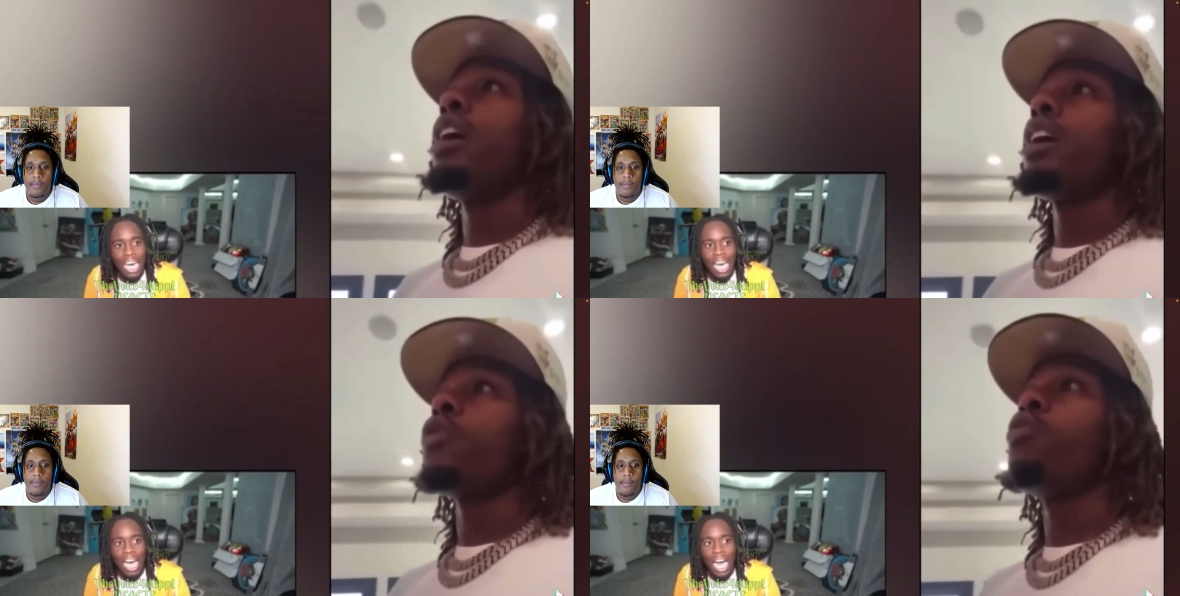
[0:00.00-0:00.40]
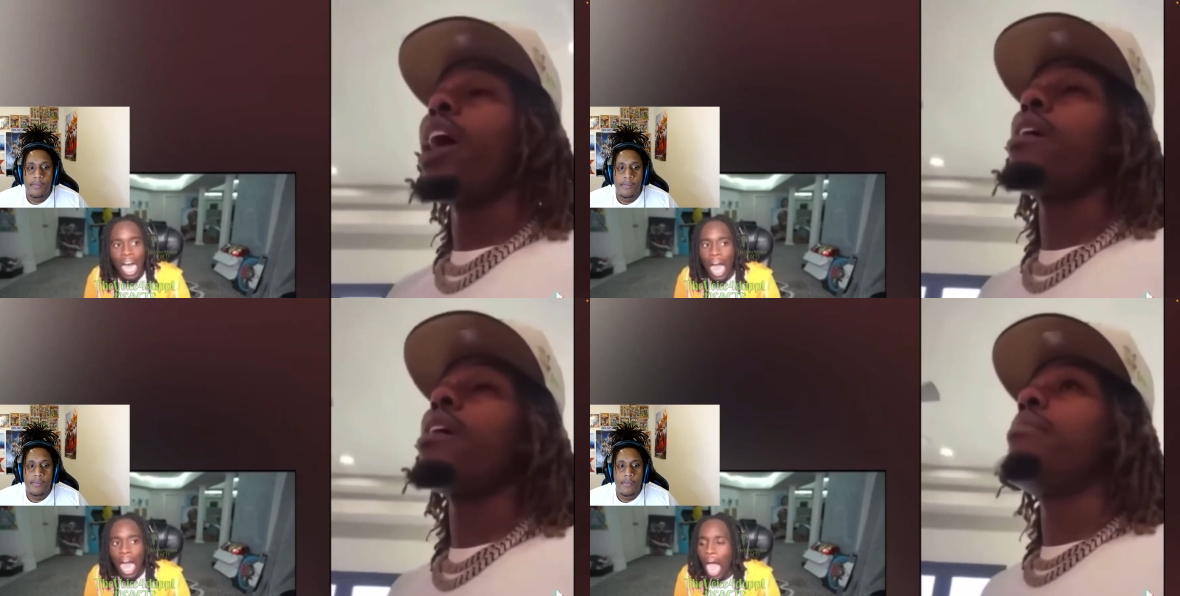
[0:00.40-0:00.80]
Speaker 1: way
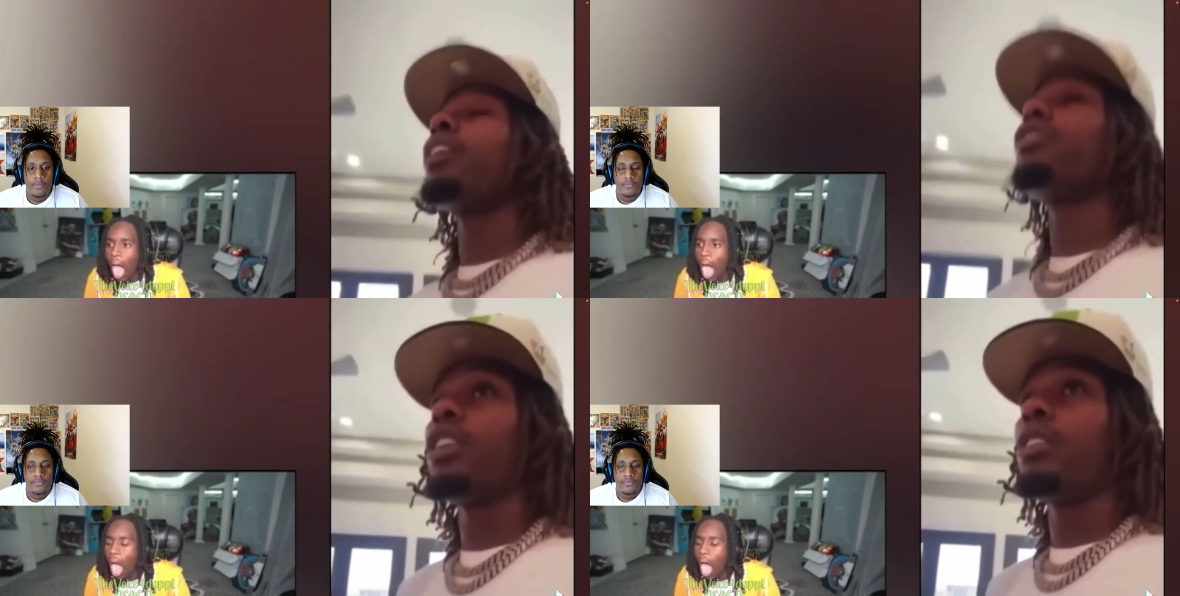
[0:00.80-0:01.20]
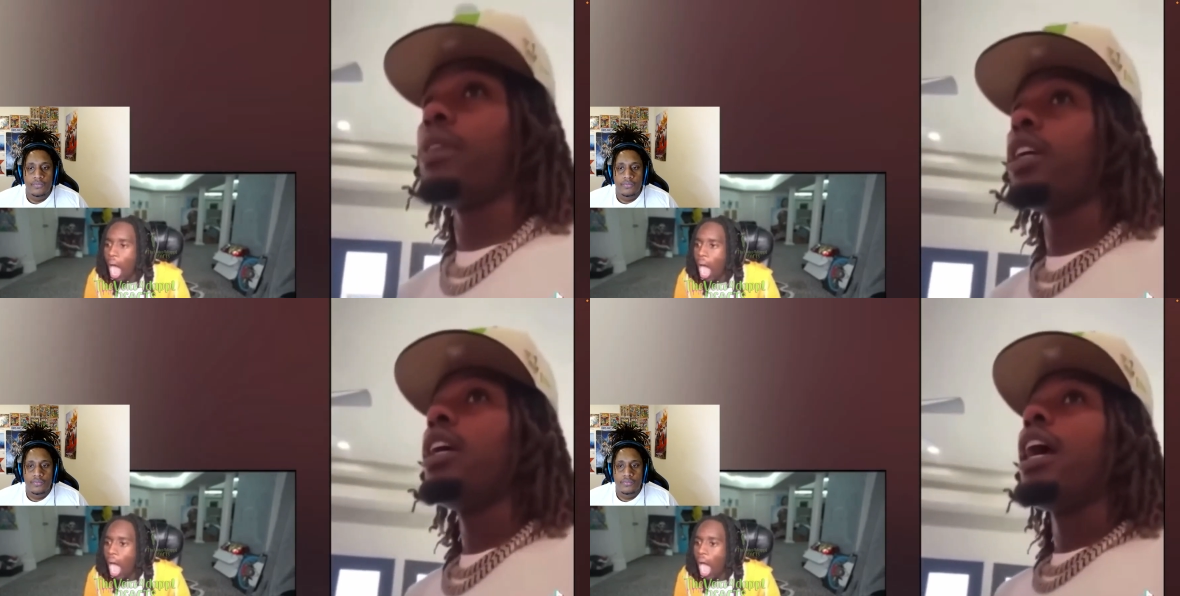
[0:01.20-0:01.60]
better than me
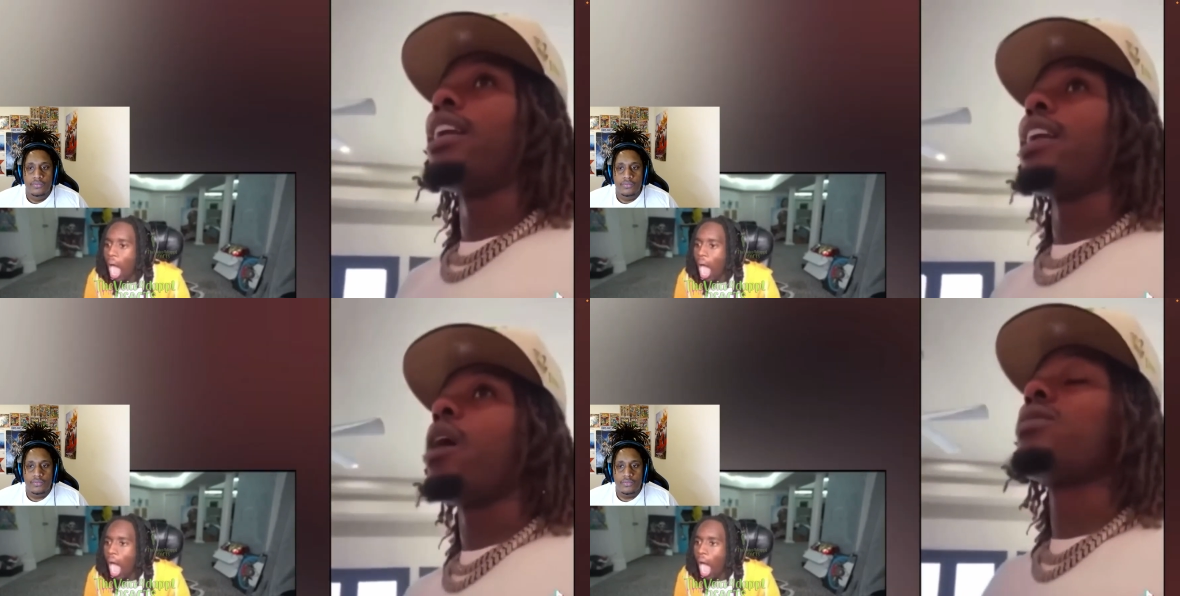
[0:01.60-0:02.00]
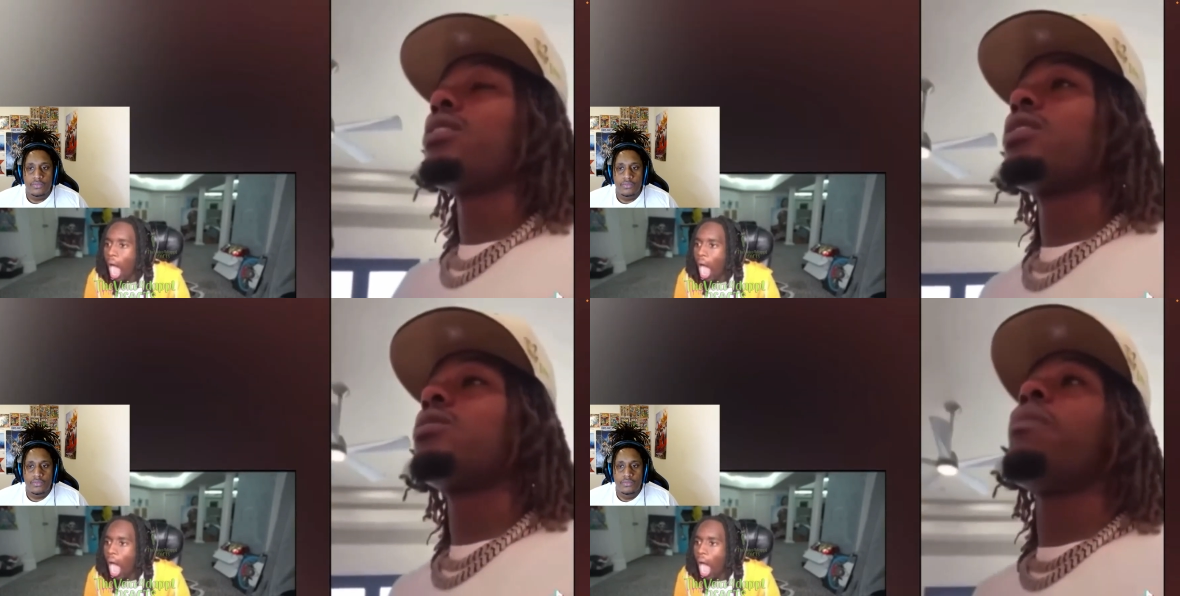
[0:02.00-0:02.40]
and I was
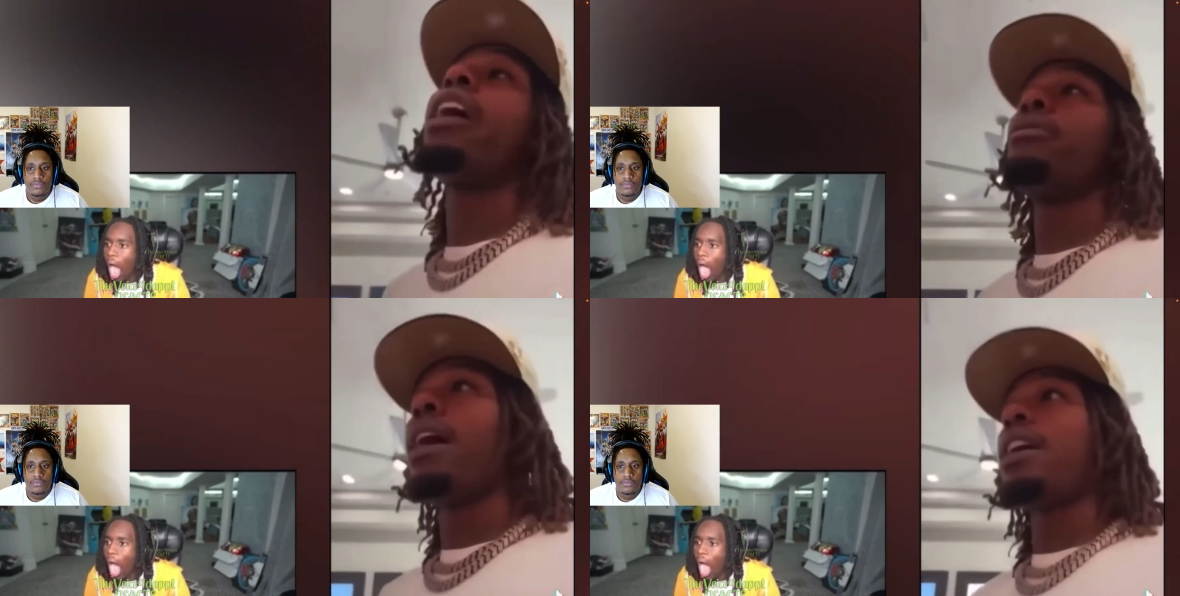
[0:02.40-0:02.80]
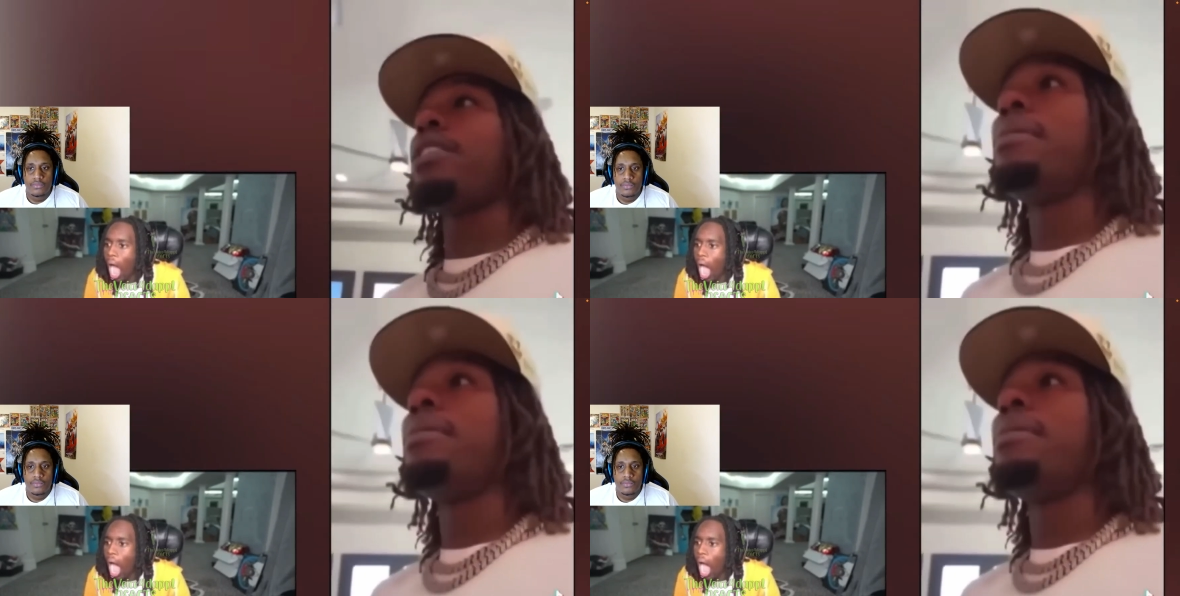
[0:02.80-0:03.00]
inspired by them